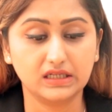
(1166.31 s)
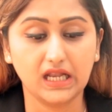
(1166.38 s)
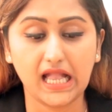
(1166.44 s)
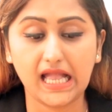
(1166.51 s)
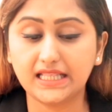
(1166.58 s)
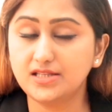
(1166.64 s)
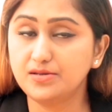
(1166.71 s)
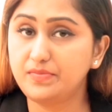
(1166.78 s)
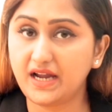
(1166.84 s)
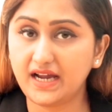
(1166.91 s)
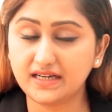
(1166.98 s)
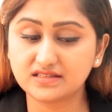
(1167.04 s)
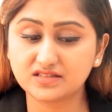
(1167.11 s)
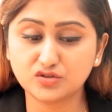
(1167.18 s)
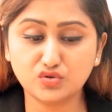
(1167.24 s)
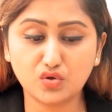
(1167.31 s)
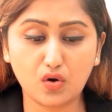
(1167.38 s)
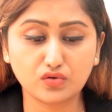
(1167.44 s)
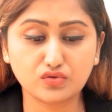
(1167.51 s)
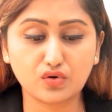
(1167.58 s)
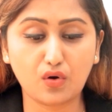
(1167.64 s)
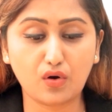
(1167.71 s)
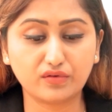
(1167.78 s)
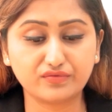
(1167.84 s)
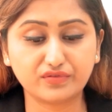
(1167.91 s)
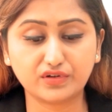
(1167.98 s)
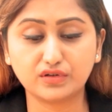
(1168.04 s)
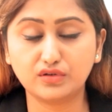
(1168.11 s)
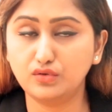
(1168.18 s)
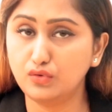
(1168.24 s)
Had the banks not
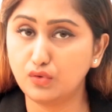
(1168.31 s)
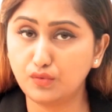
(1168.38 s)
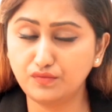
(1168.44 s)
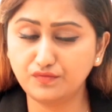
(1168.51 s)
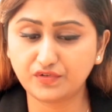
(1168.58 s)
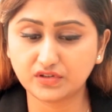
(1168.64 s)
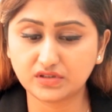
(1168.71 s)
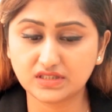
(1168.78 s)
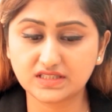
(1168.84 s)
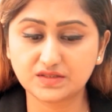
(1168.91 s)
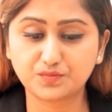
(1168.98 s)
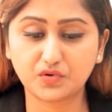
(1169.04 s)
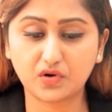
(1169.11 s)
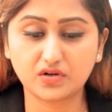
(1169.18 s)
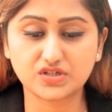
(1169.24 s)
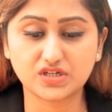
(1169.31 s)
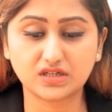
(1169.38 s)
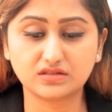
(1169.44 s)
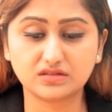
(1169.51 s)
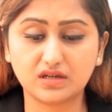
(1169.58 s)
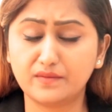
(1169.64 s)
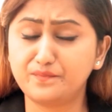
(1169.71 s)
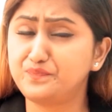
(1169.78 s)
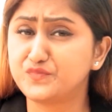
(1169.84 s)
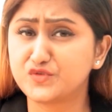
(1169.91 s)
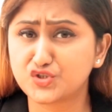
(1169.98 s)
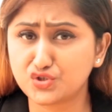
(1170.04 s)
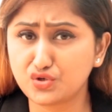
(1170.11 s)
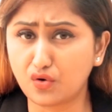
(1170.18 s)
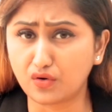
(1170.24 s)
offered loan for this project, I'm
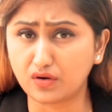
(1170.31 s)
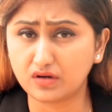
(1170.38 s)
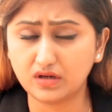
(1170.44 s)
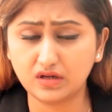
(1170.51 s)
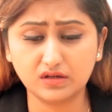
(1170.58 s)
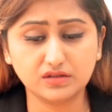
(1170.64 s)
sure